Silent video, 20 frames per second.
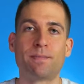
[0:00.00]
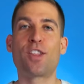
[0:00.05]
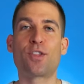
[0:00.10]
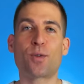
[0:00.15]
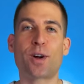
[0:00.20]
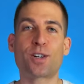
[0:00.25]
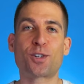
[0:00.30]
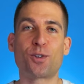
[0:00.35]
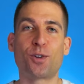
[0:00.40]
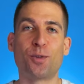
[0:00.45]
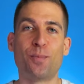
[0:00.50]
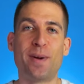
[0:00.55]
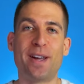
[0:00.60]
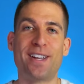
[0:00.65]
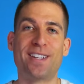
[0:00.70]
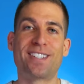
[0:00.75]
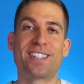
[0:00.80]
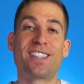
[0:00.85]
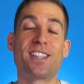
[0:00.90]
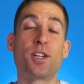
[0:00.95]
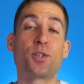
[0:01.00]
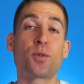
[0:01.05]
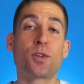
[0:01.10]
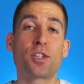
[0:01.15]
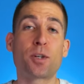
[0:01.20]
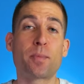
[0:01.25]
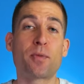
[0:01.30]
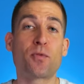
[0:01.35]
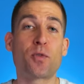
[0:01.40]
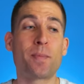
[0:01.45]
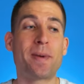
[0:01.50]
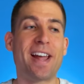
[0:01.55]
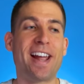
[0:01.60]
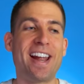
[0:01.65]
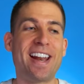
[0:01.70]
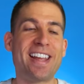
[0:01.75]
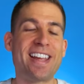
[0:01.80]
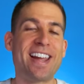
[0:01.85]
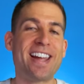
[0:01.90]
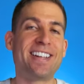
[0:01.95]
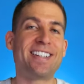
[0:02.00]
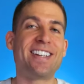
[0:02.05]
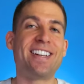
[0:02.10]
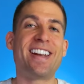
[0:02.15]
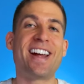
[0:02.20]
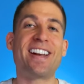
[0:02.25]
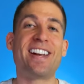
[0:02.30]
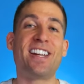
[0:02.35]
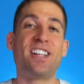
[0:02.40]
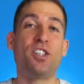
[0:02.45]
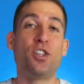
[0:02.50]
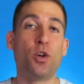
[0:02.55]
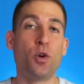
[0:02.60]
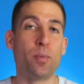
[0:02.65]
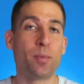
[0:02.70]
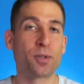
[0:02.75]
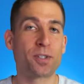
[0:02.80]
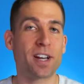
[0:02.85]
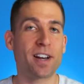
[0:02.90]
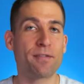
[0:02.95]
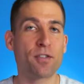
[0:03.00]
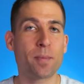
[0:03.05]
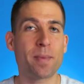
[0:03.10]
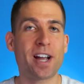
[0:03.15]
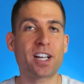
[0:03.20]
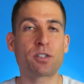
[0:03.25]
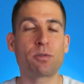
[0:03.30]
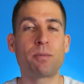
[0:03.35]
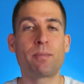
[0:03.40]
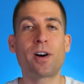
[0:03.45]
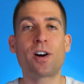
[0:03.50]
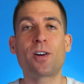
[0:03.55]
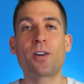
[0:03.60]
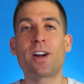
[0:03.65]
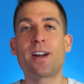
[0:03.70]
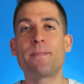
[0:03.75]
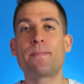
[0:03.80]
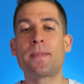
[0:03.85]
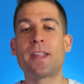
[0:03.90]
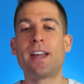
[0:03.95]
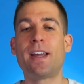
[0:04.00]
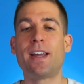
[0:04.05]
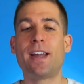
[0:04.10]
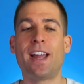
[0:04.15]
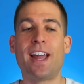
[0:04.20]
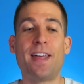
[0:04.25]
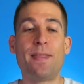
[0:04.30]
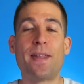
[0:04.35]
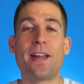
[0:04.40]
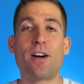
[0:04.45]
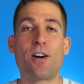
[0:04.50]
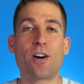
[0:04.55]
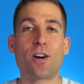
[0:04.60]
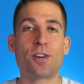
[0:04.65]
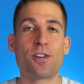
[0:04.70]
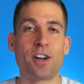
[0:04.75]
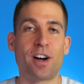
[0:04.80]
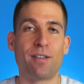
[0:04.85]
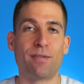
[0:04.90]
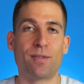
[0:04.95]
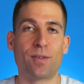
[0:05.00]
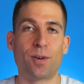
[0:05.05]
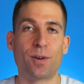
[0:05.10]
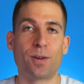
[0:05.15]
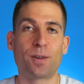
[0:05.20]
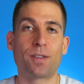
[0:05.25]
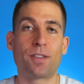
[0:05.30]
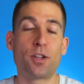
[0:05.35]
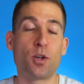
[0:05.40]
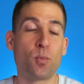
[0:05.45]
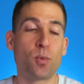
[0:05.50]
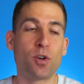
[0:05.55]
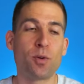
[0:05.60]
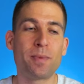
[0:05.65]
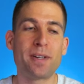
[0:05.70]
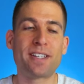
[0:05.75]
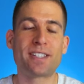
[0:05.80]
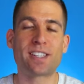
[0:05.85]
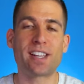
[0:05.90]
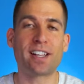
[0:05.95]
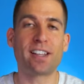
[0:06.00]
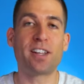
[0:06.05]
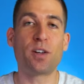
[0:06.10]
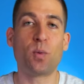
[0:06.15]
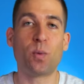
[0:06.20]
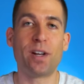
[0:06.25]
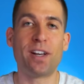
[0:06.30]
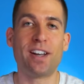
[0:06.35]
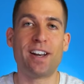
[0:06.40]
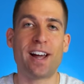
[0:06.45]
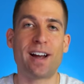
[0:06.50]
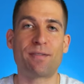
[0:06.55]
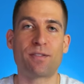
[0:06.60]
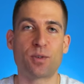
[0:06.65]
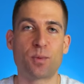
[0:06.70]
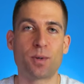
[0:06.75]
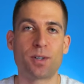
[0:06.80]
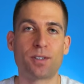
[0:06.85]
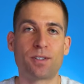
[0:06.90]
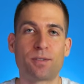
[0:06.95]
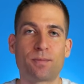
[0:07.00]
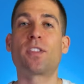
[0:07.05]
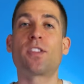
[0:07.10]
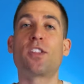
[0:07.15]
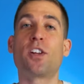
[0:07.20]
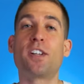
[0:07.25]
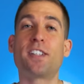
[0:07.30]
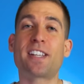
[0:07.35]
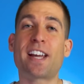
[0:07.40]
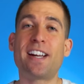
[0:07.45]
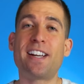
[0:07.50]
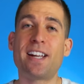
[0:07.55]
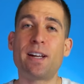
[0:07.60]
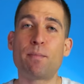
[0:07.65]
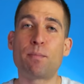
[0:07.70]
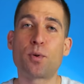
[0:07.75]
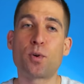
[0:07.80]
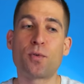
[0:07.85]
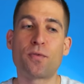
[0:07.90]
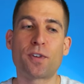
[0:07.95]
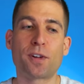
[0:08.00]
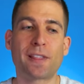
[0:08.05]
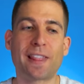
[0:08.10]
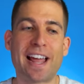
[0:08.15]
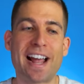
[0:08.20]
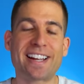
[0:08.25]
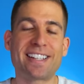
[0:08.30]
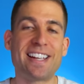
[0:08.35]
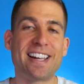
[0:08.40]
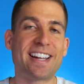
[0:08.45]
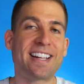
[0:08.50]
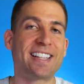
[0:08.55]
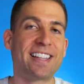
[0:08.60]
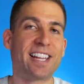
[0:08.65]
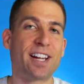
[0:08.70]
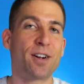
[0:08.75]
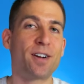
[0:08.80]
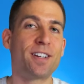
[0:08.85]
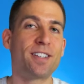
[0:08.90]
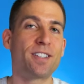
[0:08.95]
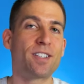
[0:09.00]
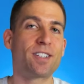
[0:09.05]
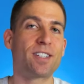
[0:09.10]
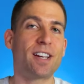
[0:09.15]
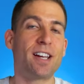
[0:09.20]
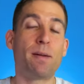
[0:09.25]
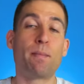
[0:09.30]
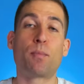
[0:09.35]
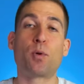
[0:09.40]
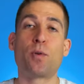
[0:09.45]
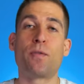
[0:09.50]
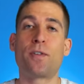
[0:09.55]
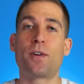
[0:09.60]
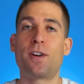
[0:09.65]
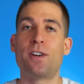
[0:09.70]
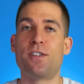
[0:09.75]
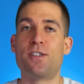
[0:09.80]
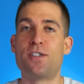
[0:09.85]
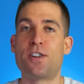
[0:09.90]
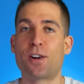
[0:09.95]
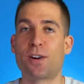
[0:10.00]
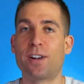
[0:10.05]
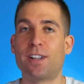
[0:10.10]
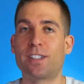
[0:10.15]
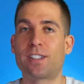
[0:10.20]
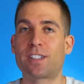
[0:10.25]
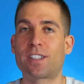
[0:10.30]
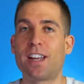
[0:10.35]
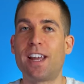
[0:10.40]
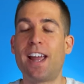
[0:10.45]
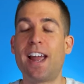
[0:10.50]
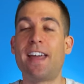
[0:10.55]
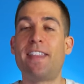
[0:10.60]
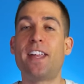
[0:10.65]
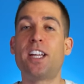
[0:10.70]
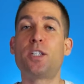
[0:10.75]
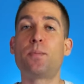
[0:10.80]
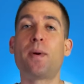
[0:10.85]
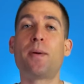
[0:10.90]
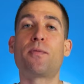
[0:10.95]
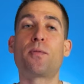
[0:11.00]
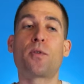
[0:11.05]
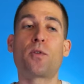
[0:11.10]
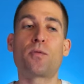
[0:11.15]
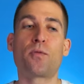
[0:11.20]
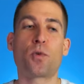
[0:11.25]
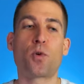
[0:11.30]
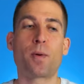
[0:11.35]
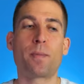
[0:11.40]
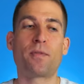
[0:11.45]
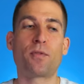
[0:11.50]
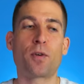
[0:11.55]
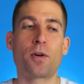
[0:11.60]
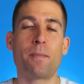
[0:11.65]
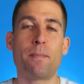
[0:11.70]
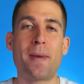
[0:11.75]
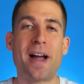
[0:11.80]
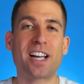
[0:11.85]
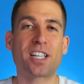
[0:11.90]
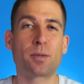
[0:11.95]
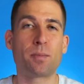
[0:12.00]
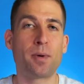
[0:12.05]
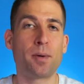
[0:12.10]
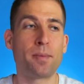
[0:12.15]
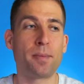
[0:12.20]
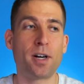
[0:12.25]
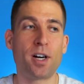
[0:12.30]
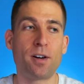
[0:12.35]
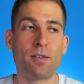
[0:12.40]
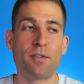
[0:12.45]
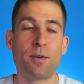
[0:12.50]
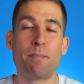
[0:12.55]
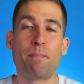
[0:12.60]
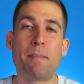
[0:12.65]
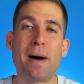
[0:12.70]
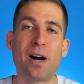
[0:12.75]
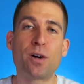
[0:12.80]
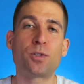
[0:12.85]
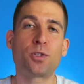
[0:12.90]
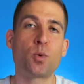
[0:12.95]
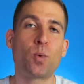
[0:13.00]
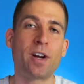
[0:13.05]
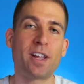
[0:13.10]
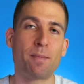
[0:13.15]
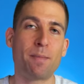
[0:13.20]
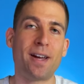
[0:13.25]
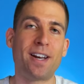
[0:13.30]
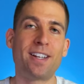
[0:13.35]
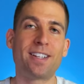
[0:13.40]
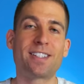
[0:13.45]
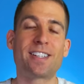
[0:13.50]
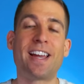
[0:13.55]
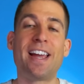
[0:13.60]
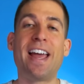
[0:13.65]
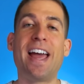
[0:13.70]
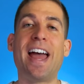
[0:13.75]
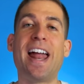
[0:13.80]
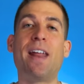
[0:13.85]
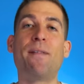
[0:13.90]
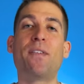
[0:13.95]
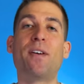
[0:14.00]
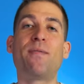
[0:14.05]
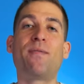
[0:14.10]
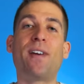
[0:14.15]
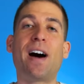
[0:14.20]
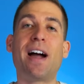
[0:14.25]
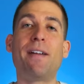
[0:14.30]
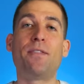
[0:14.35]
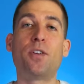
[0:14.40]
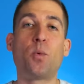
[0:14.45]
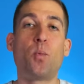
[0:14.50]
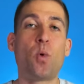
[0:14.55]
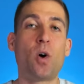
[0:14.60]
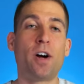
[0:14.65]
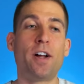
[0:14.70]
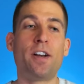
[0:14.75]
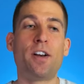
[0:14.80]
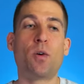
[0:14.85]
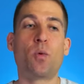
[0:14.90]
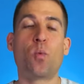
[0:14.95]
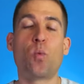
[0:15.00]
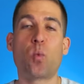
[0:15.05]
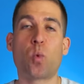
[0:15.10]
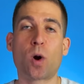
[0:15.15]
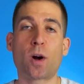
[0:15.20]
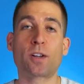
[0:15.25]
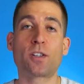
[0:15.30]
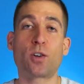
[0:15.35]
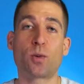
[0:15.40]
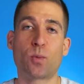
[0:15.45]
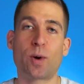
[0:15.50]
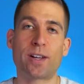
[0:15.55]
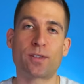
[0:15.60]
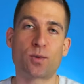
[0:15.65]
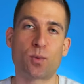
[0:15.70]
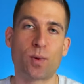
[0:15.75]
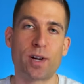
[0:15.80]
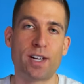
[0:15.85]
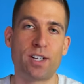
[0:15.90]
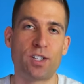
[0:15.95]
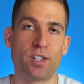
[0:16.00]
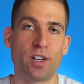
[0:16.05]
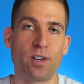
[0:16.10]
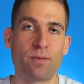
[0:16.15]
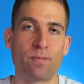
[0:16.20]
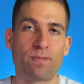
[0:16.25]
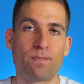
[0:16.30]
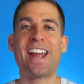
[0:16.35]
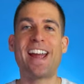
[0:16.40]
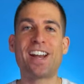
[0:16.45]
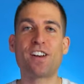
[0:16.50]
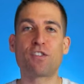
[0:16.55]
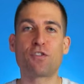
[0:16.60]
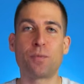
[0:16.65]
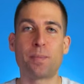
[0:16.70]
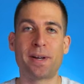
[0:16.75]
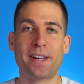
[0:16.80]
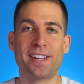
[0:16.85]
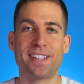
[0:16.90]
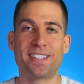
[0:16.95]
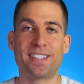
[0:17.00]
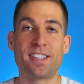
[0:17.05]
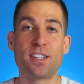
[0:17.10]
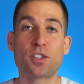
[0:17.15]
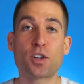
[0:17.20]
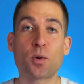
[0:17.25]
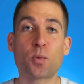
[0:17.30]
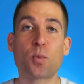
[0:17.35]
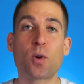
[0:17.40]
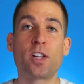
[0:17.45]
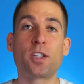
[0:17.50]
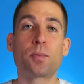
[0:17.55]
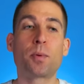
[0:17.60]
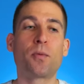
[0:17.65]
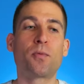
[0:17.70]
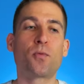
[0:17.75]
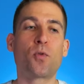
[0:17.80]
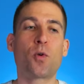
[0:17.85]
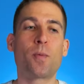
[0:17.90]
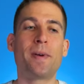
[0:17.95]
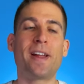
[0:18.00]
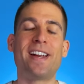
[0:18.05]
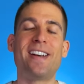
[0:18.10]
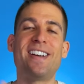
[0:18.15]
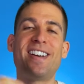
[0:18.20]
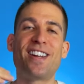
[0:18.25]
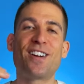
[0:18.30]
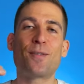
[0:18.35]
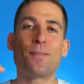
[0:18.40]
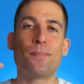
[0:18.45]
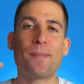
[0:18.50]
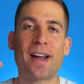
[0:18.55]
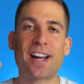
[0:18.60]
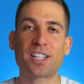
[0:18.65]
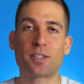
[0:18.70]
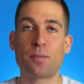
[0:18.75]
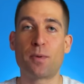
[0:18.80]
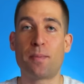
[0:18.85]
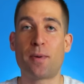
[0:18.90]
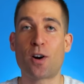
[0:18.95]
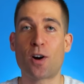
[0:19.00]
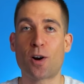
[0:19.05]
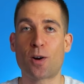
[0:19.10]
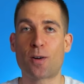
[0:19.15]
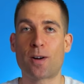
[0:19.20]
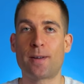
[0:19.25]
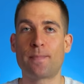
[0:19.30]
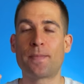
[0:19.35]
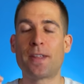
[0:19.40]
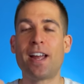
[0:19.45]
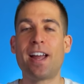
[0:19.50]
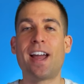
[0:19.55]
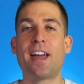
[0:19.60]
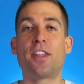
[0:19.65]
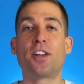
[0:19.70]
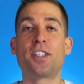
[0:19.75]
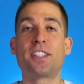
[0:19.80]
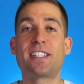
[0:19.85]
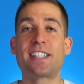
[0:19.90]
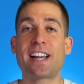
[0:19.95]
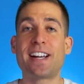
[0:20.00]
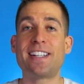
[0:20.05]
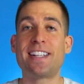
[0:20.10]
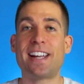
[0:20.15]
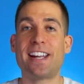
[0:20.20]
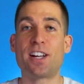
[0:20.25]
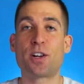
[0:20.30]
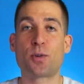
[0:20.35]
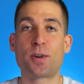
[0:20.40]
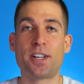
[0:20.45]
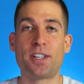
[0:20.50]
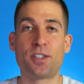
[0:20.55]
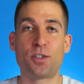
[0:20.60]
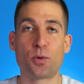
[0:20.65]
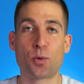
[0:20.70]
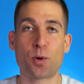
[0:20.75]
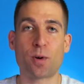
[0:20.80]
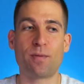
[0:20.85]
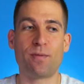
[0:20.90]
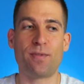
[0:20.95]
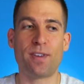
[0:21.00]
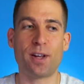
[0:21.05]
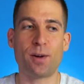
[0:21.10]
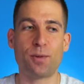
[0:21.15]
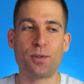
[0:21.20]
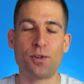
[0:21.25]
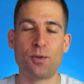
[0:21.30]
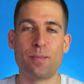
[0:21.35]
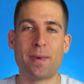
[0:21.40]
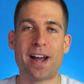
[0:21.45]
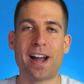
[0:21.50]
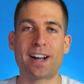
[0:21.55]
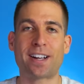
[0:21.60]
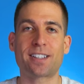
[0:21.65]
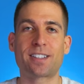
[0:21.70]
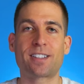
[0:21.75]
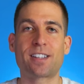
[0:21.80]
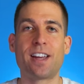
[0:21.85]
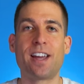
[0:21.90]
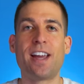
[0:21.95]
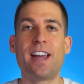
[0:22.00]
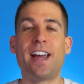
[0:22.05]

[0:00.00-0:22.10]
Threshold pace. These runs are performed at 88 to 92% of your maximum heart rate, and they are tougher. You will be slightly winded afterwards. They're designed to improve your lactate clearance and improve your endurance, and they should be performed for a maximum of about 20 minutes and have a 5 to 1 work to rest ratio. Interval pace. These are runs performed at near maximum heart rate, and they're designed to increase your VO2 max.